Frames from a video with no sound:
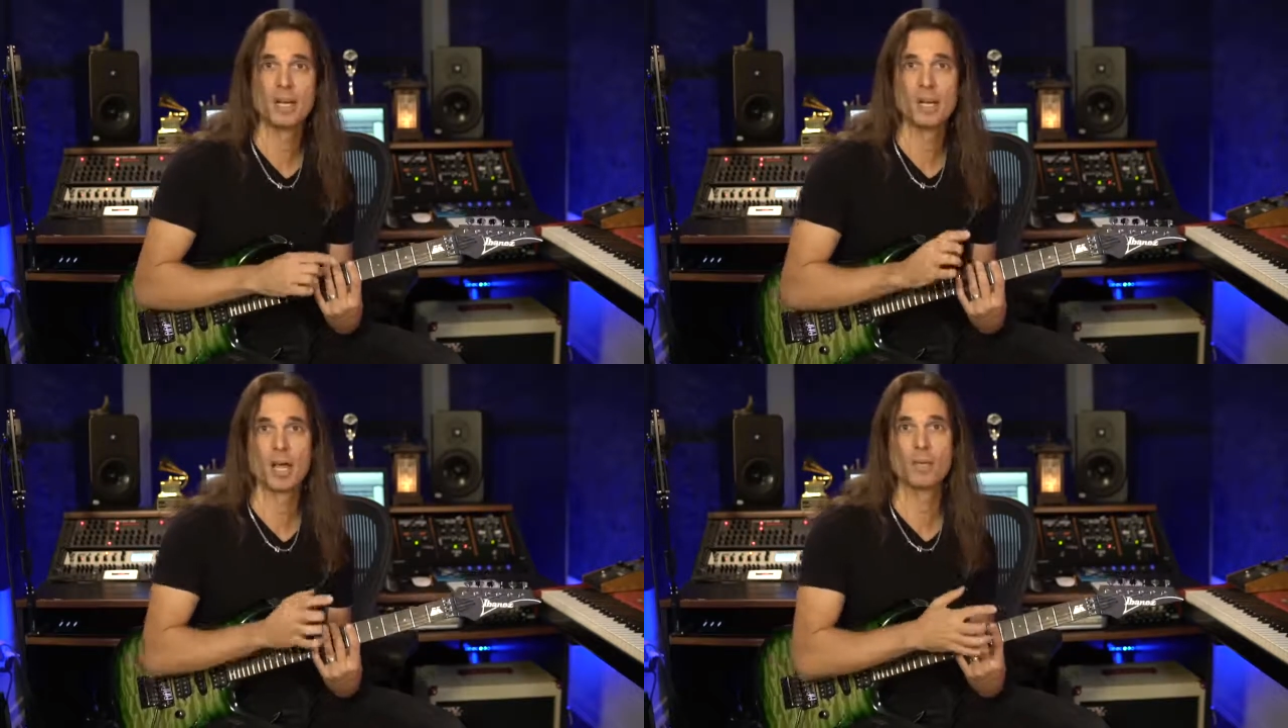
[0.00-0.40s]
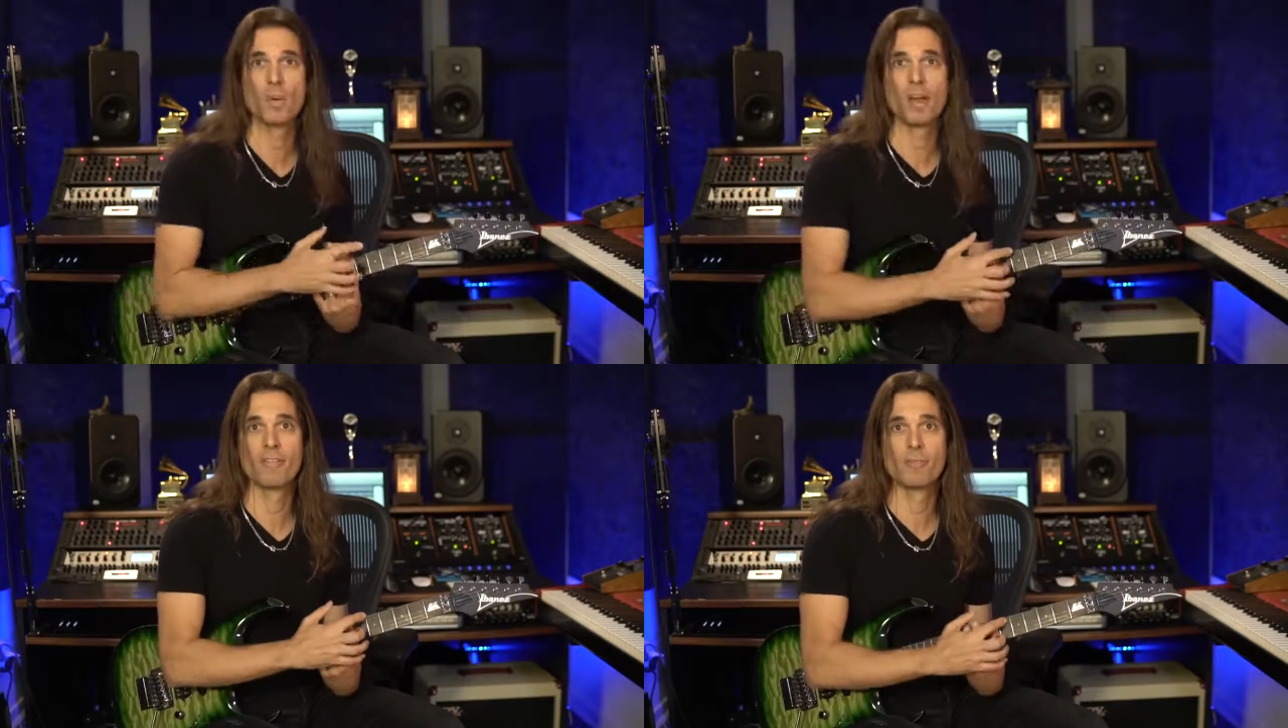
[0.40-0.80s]
another
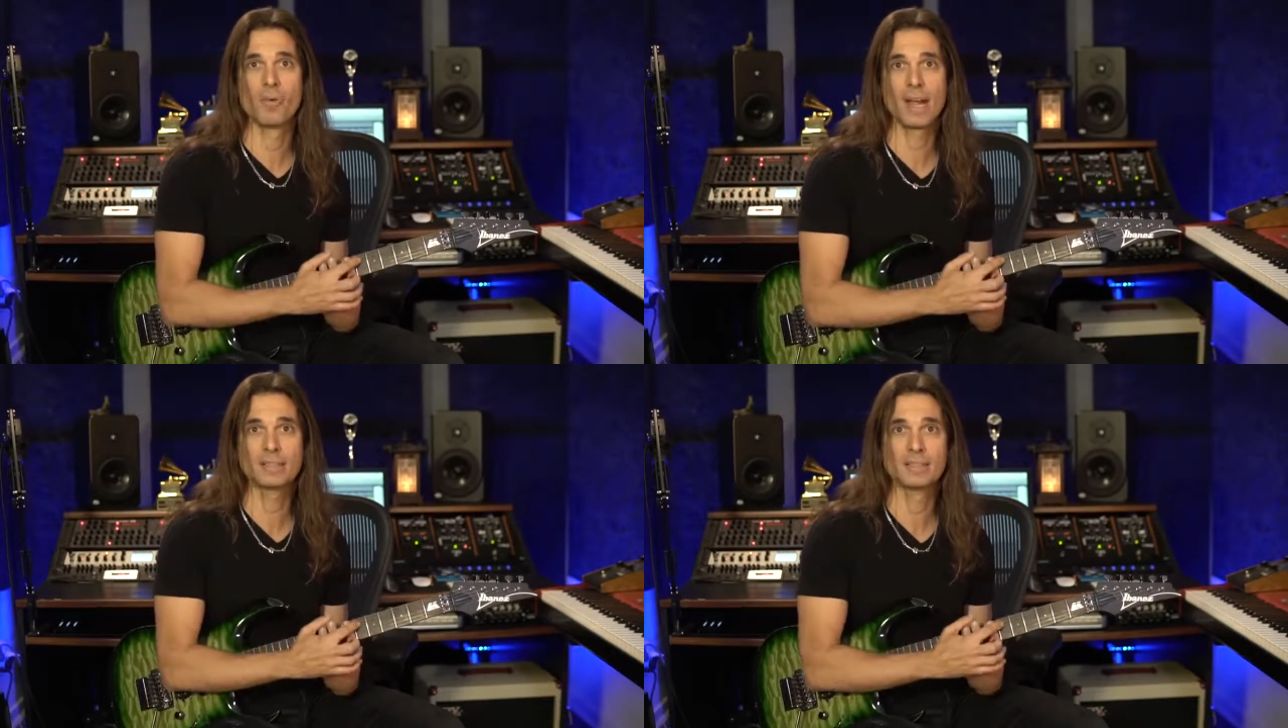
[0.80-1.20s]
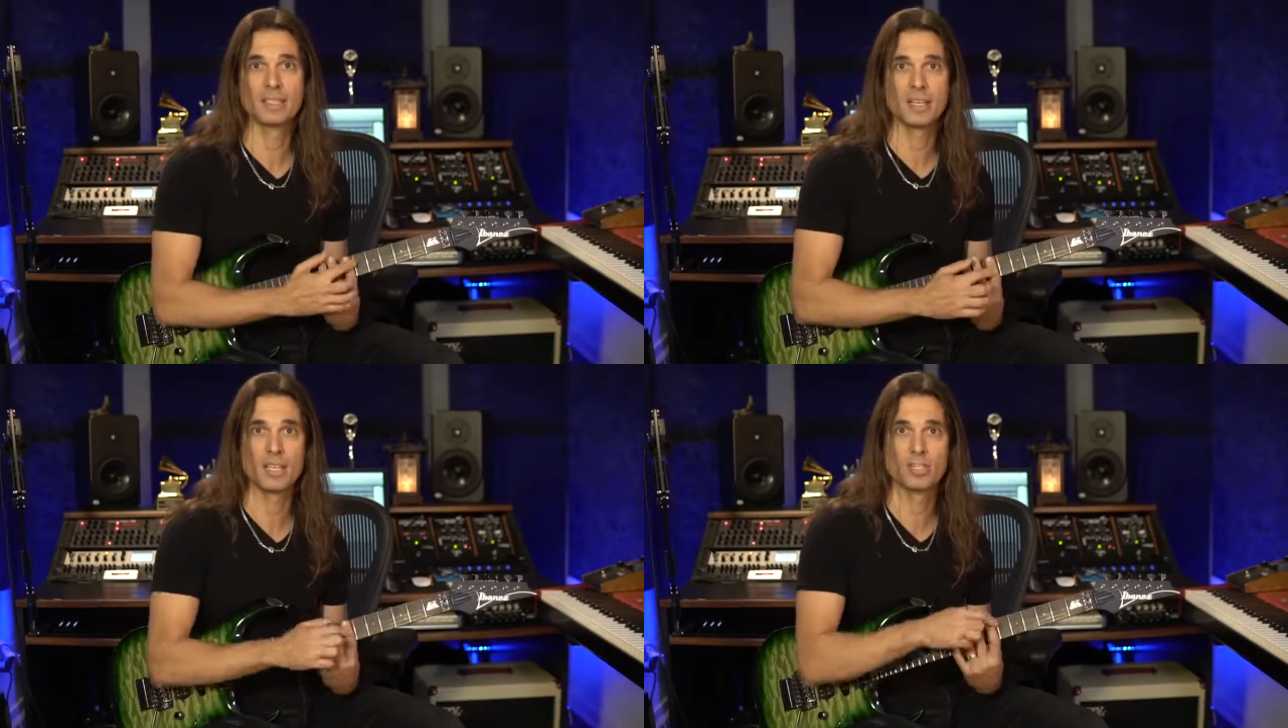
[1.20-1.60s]
way of
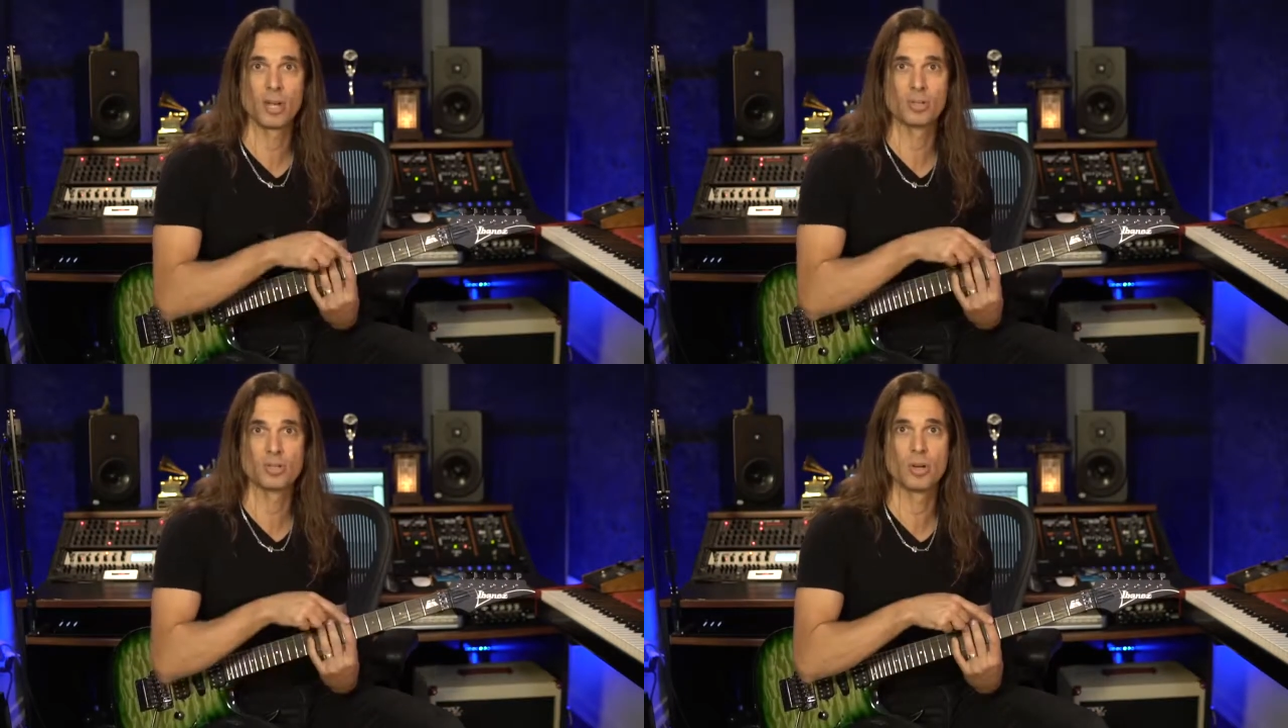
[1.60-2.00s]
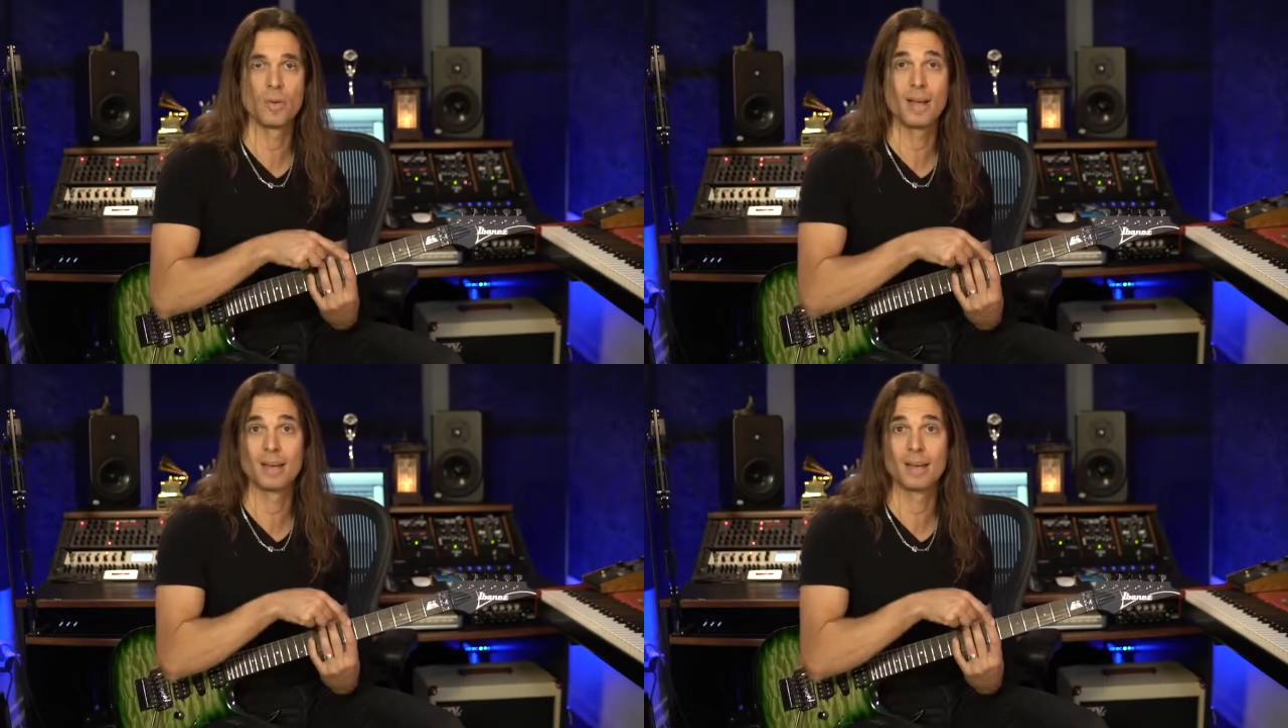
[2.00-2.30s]
practicing is also